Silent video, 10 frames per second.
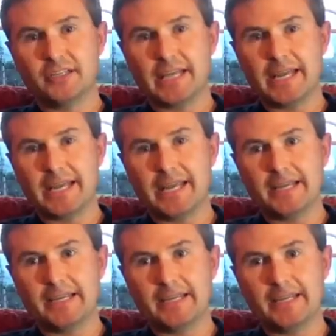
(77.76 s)
Uh,
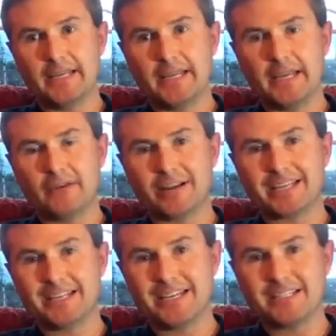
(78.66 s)

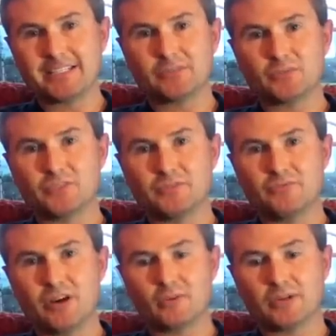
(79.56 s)
recognised that there was something
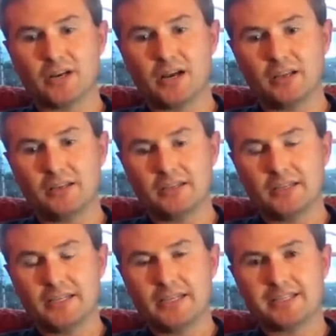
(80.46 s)
wrong with Carl,
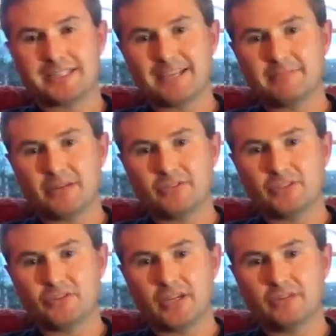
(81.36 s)
sat him down in the
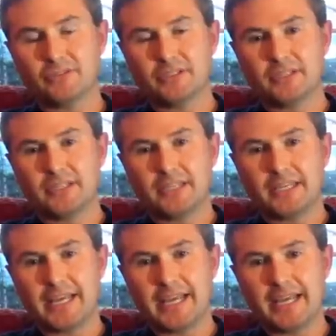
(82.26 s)
dugout.
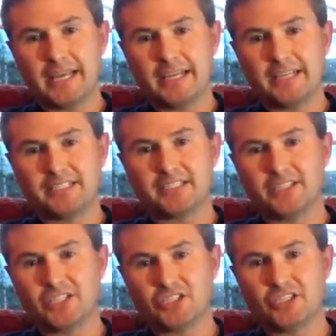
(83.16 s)
Uh, his
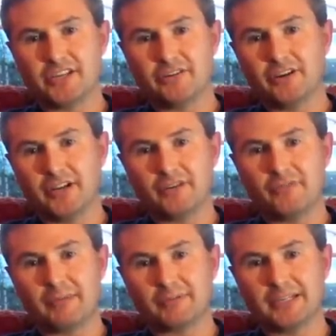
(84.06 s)
condition deteriorated
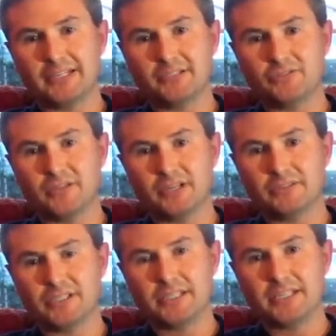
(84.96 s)
rapidly in the
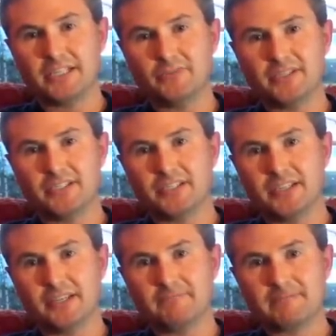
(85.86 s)
dugout. He went
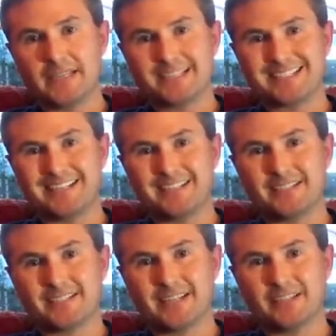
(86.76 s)
into slight
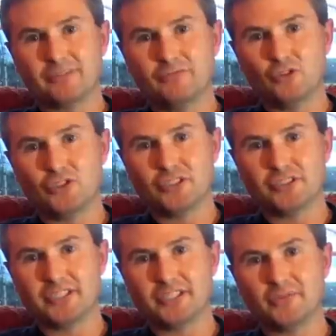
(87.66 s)
slight convulsions
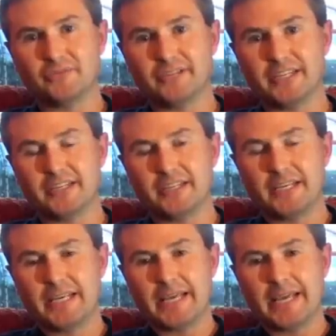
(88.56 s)
and into a fit.
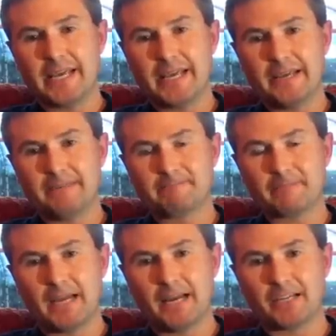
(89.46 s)
Uh,
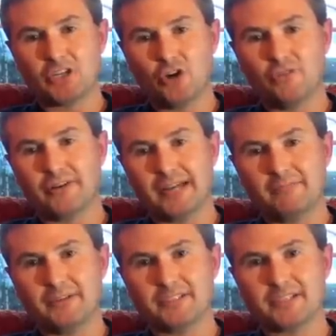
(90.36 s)
I called for an
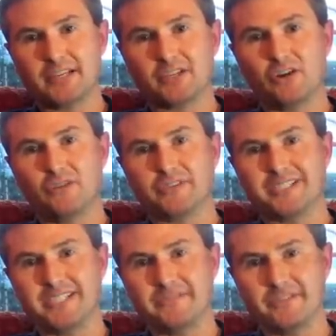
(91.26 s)
ambulance, I called for the
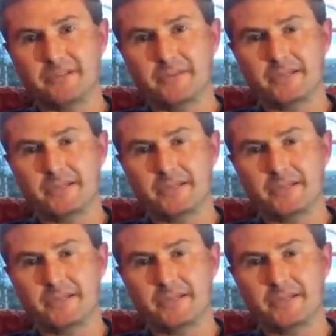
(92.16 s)
defib.